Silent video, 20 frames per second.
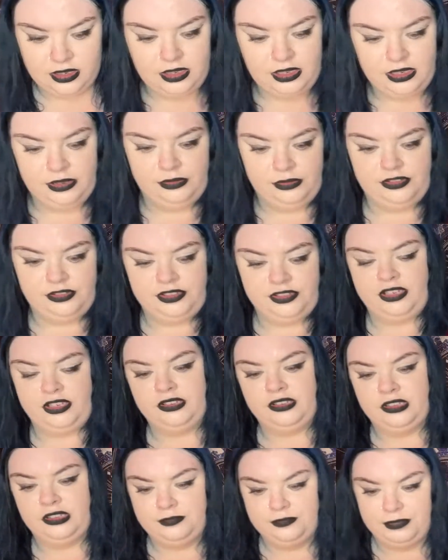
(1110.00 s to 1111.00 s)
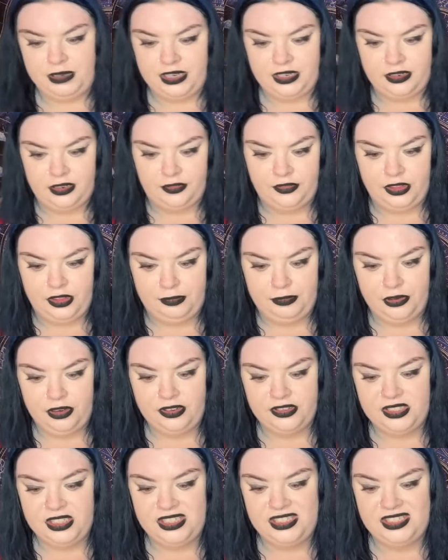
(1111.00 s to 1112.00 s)
it'll say on the back of the
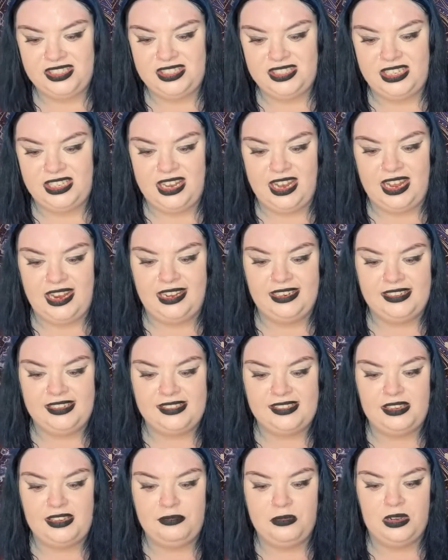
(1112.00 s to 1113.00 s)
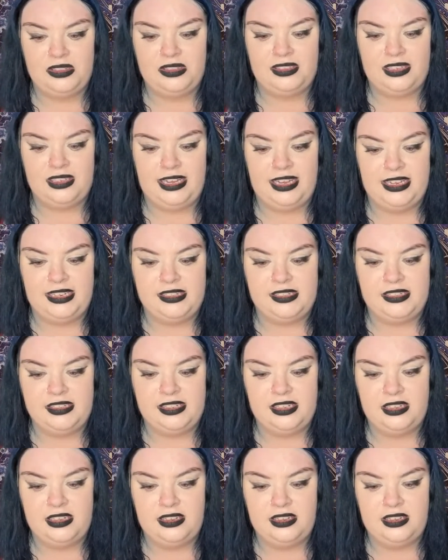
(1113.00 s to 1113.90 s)
box, this is the Alice in Wonderland